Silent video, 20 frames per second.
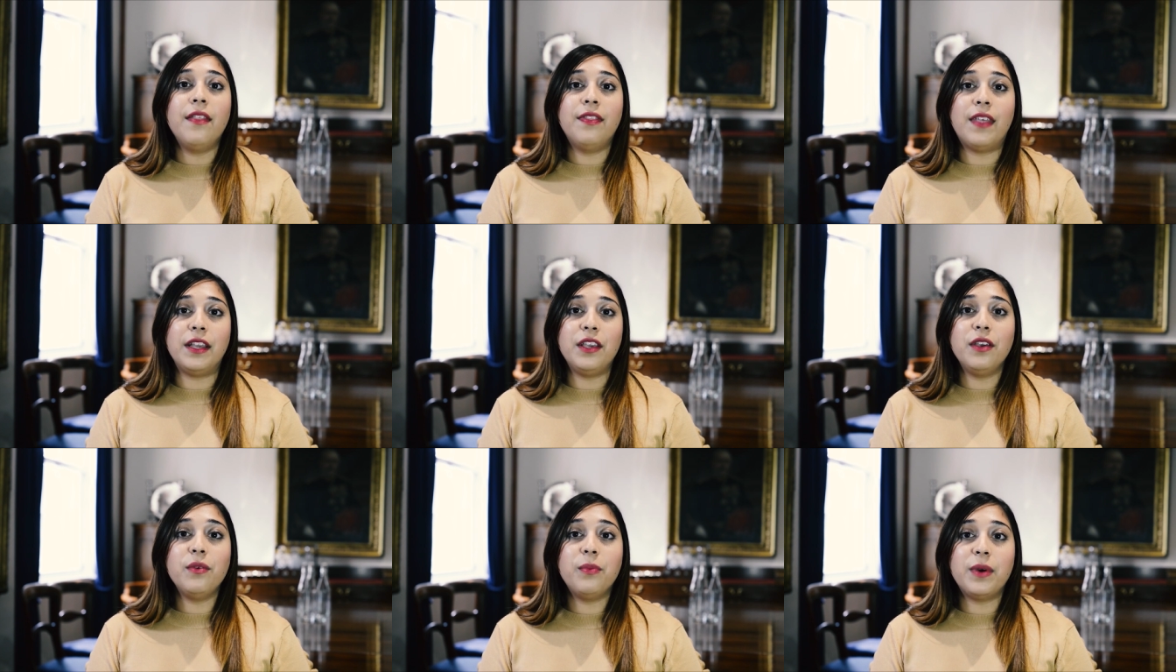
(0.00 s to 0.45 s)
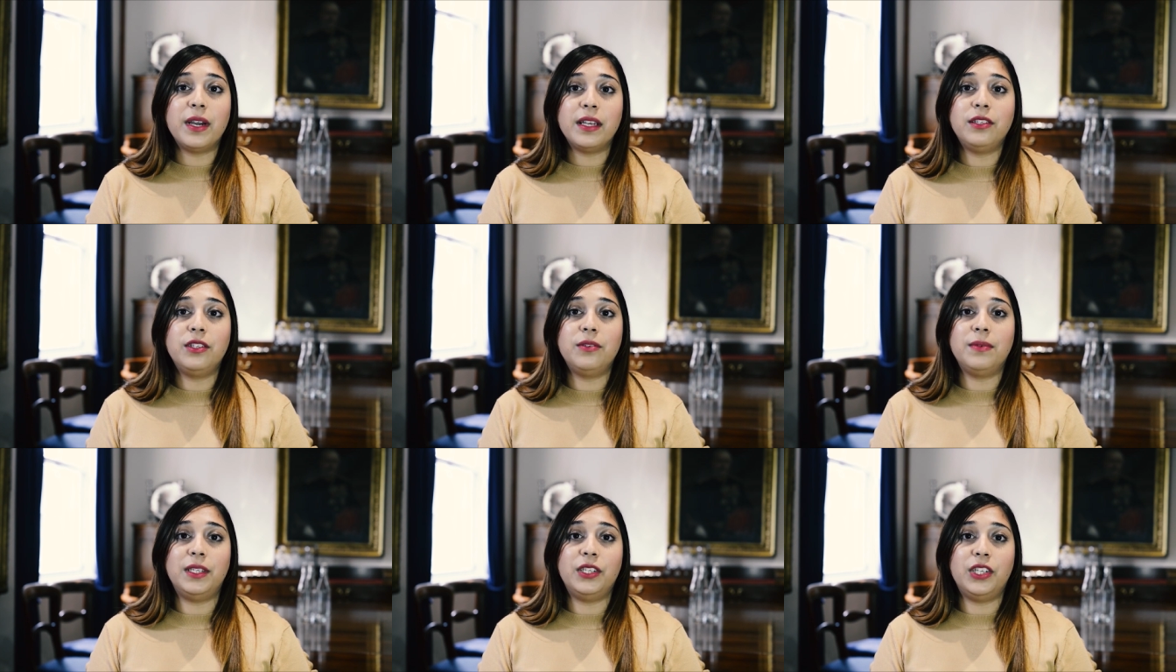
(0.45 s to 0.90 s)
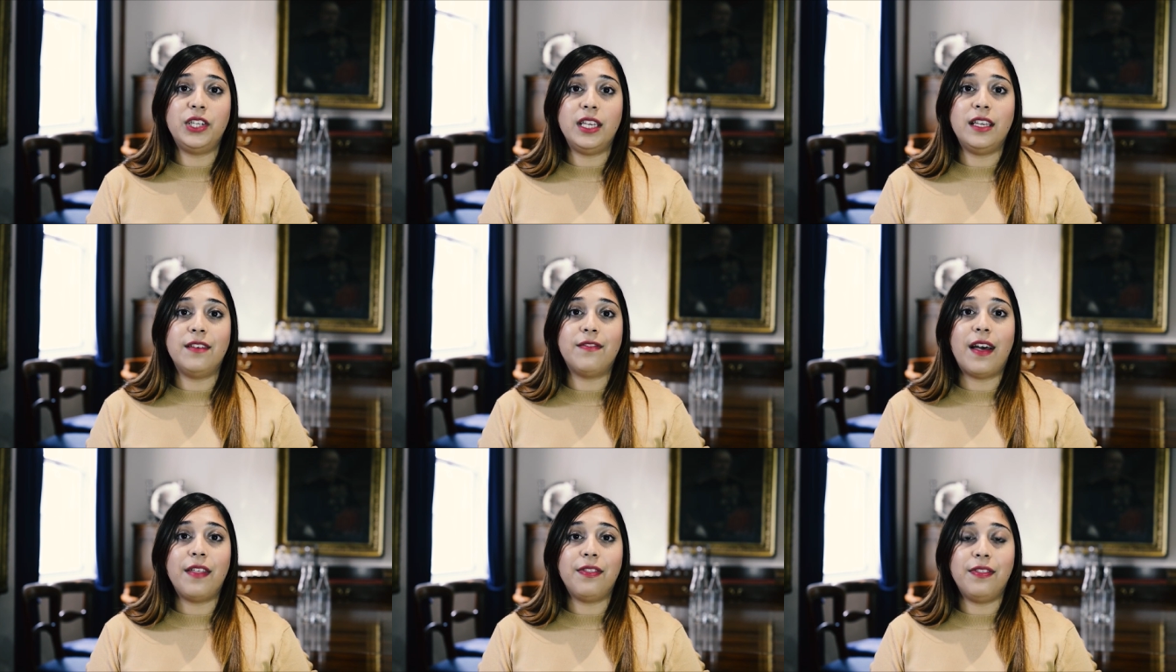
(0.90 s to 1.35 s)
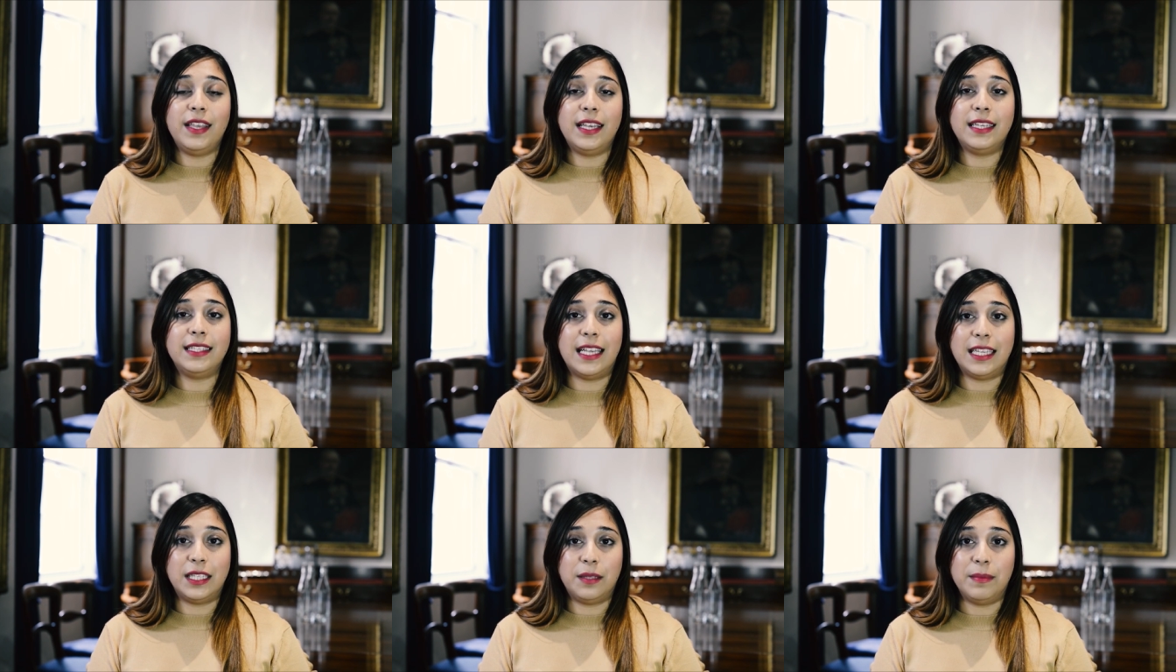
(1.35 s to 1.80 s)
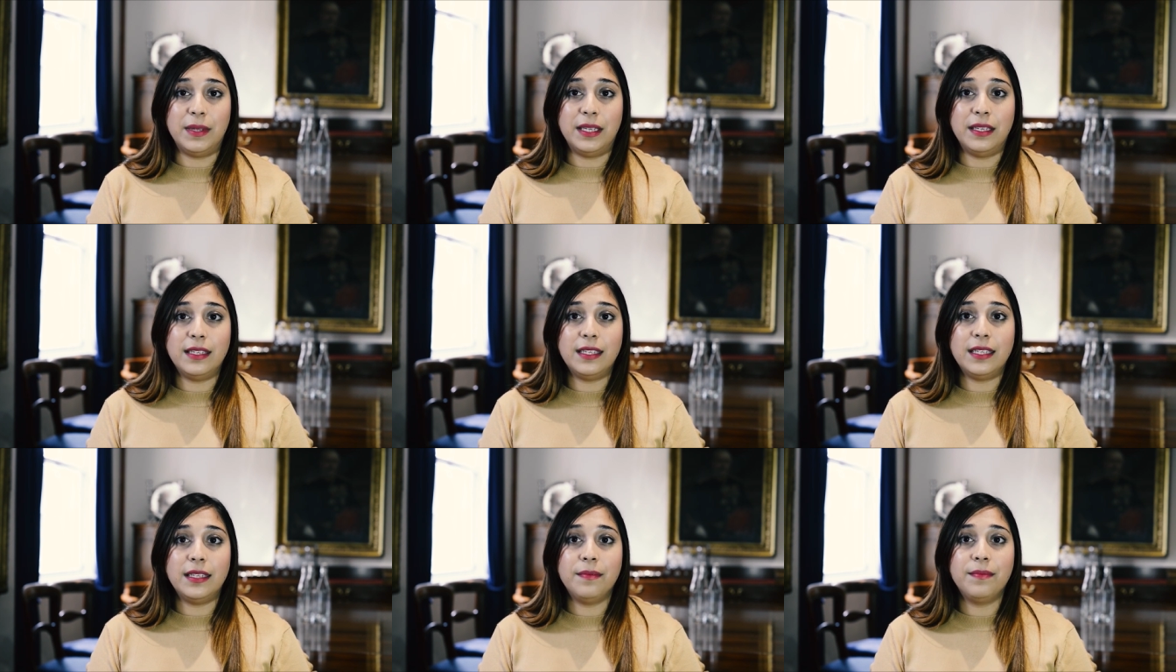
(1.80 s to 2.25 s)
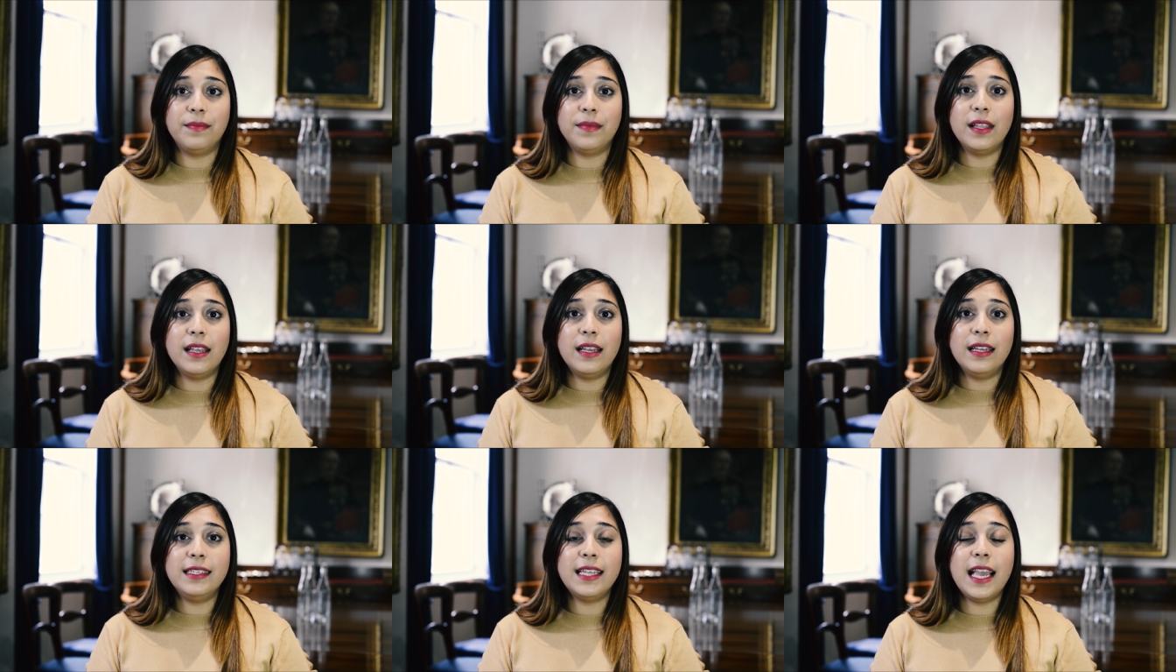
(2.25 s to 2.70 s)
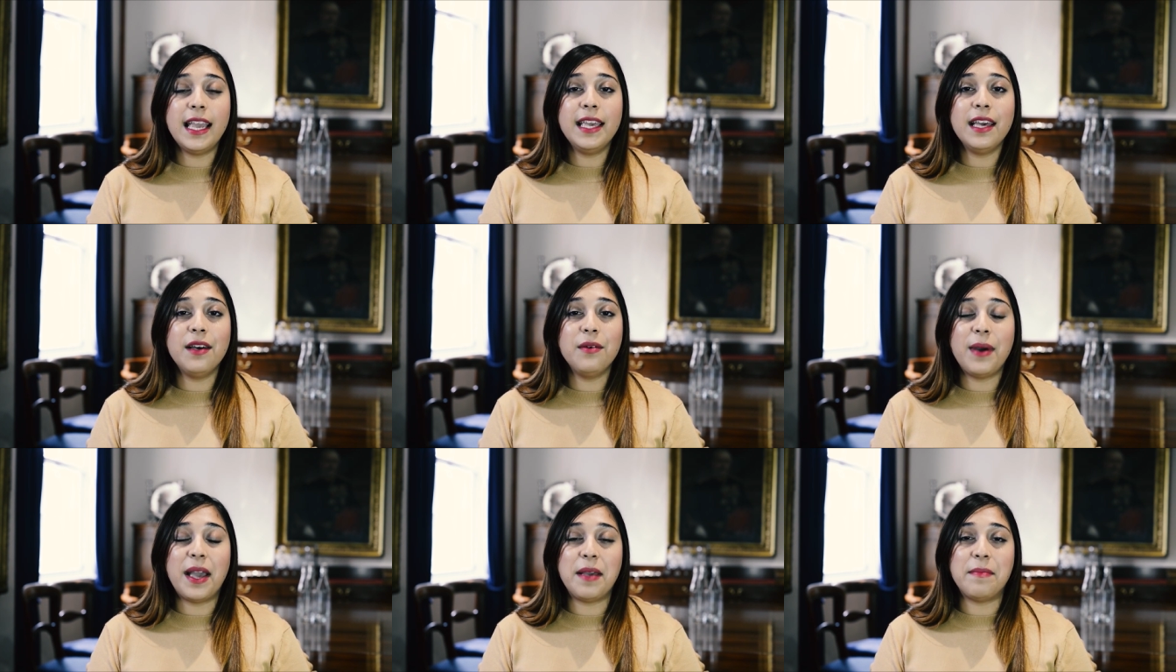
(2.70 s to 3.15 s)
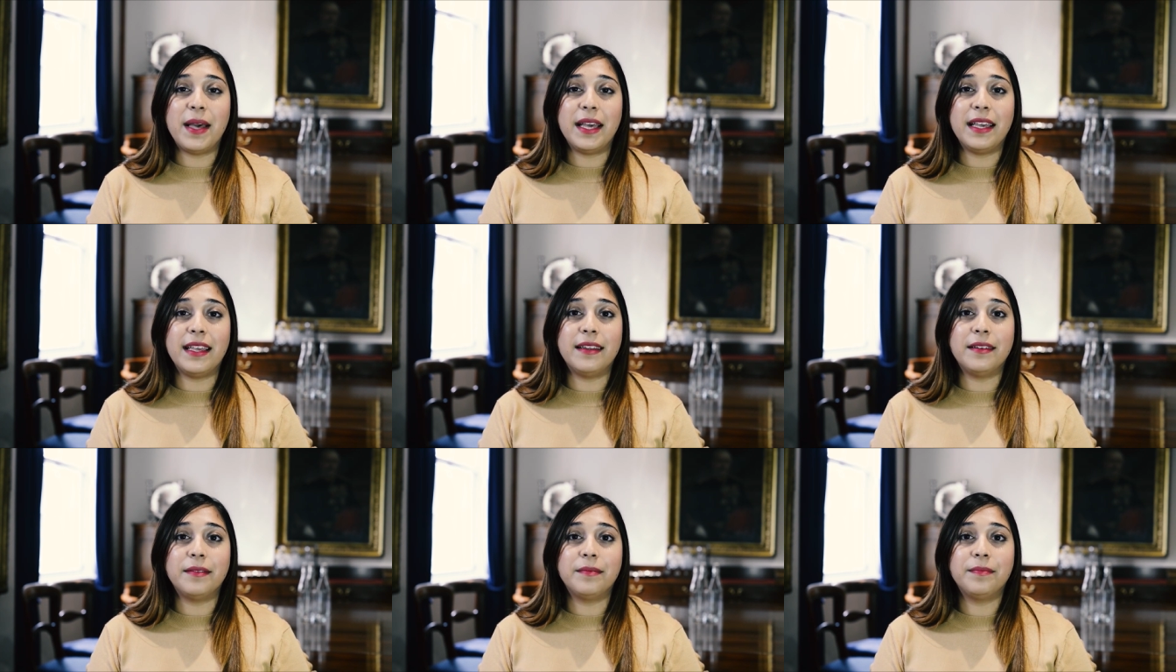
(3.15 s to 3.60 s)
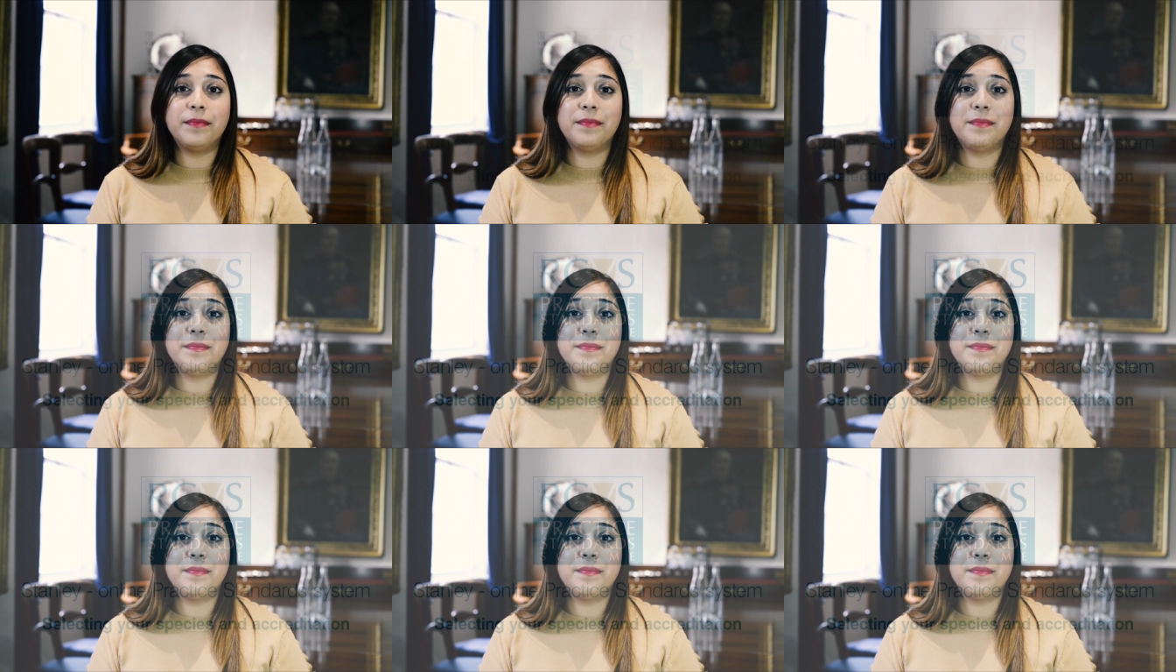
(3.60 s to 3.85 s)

that you wish to achieve at the assessment. Take it away, Megan.